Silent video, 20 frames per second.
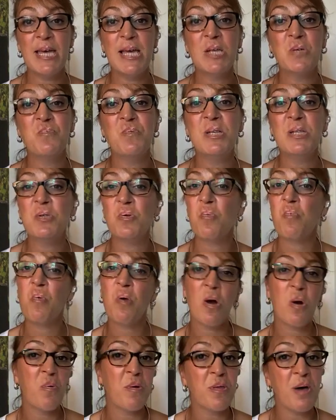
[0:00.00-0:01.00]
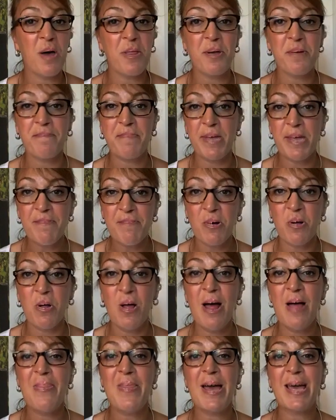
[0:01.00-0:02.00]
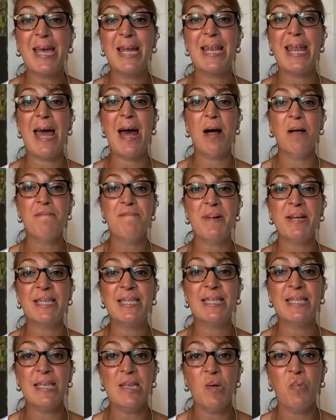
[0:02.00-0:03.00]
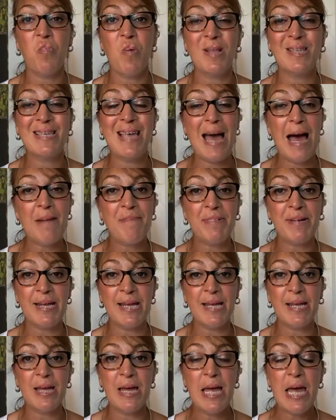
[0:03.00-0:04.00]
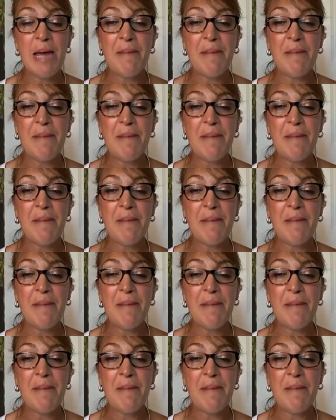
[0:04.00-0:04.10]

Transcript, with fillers: So we need to work with other people that can help us see what's happening.